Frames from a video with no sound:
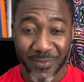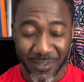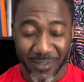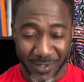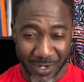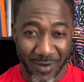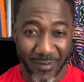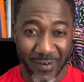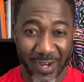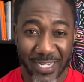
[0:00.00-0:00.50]

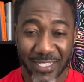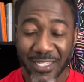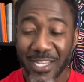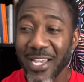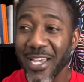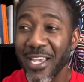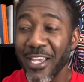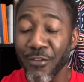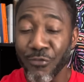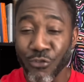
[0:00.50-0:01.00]
All right?
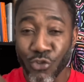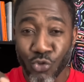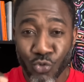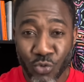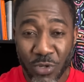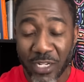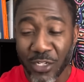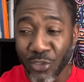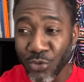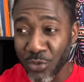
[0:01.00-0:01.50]
If you
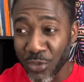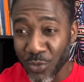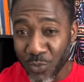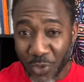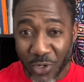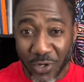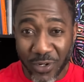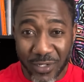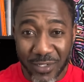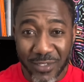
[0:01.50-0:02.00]
got to do the
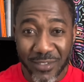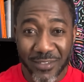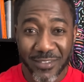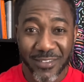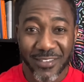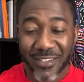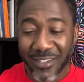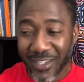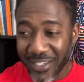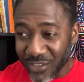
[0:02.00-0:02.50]
work
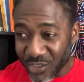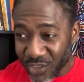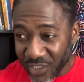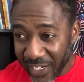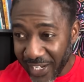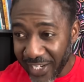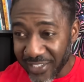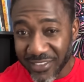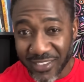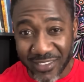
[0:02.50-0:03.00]
and
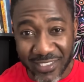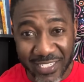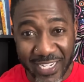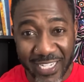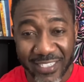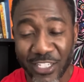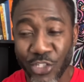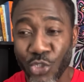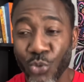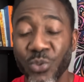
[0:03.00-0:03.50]
chase and get,
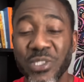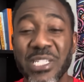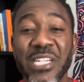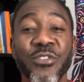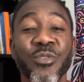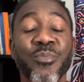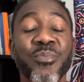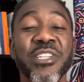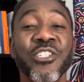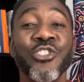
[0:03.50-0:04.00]
then you will never
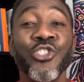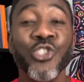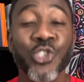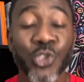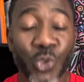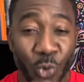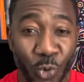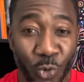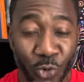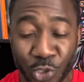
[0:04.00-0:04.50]
be
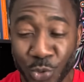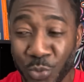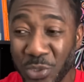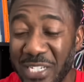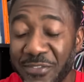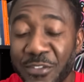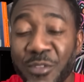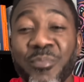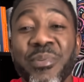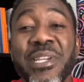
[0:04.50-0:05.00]
sure. You will
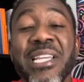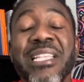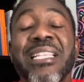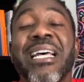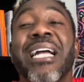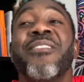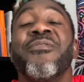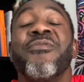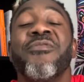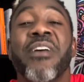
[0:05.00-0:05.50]
never be
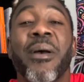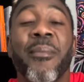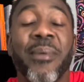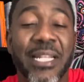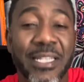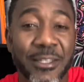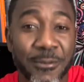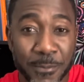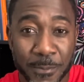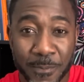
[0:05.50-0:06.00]
that
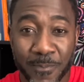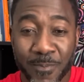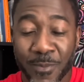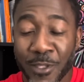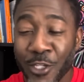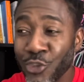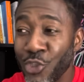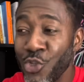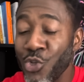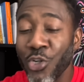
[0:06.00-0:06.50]
feminine.
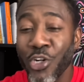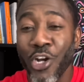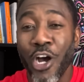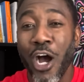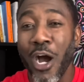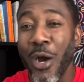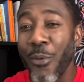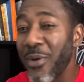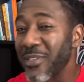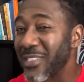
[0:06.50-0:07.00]
So you're going to
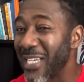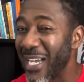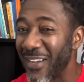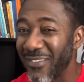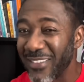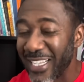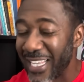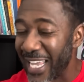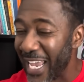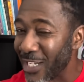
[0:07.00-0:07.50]
always have
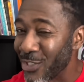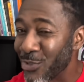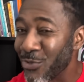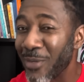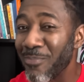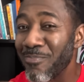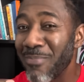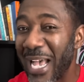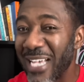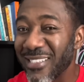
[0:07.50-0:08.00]
that extra
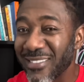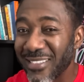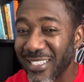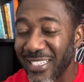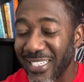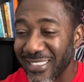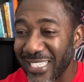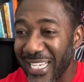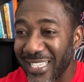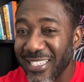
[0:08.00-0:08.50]

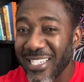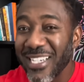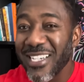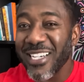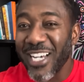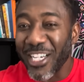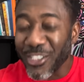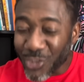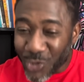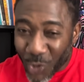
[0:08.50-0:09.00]
masculine, that
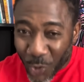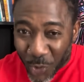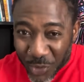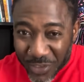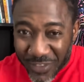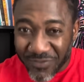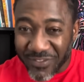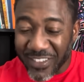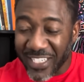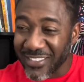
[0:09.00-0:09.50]

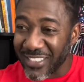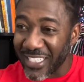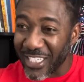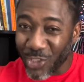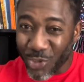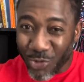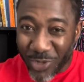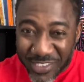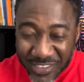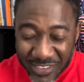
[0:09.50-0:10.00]
assertiveness, that
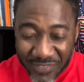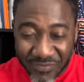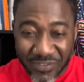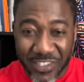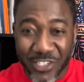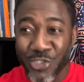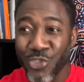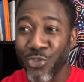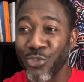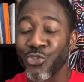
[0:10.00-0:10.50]

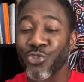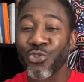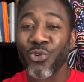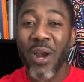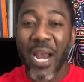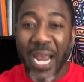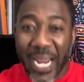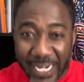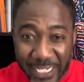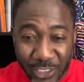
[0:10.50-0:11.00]
aggressiveness. You're
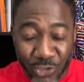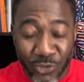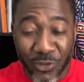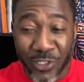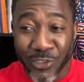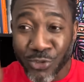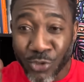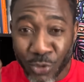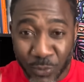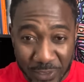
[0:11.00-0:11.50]
trying, you're
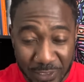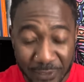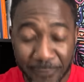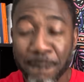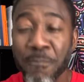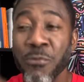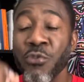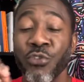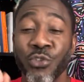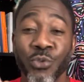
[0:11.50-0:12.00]
doing
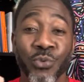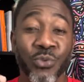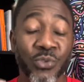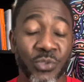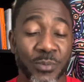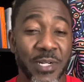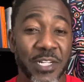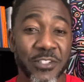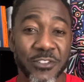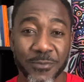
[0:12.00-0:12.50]
too
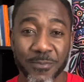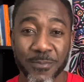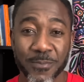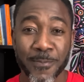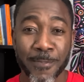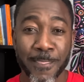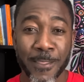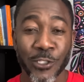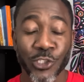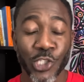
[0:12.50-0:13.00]
much.
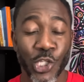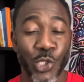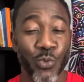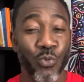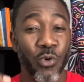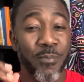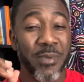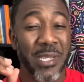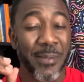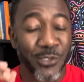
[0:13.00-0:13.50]
So you
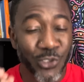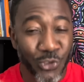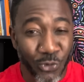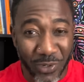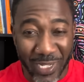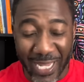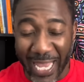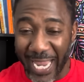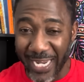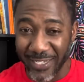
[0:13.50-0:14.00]
won't be able to
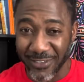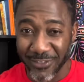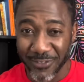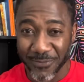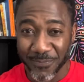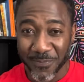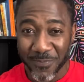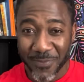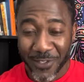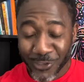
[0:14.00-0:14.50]
relax.
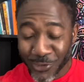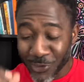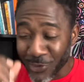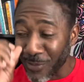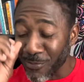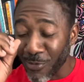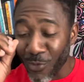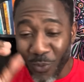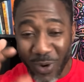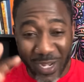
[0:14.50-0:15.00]
So
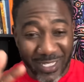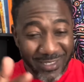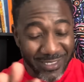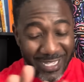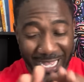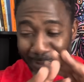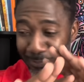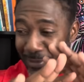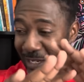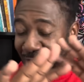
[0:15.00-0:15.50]
number one,
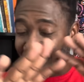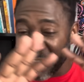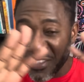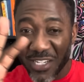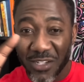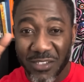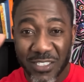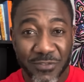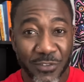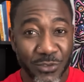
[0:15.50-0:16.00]
I'm not going to stay
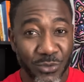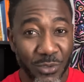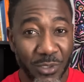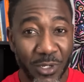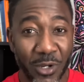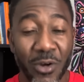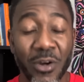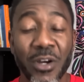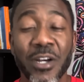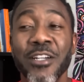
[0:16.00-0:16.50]
on this for too
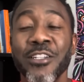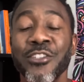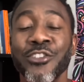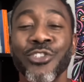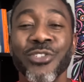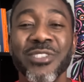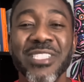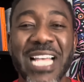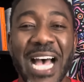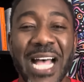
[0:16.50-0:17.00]
long.
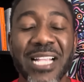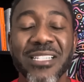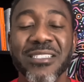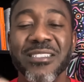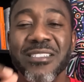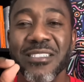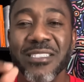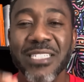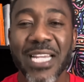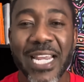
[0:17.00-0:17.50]
Do not
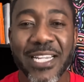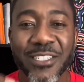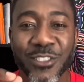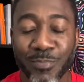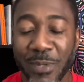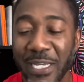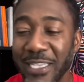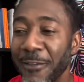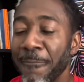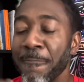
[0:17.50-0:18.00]
chase
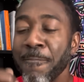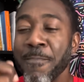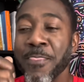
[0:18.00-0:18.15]
men.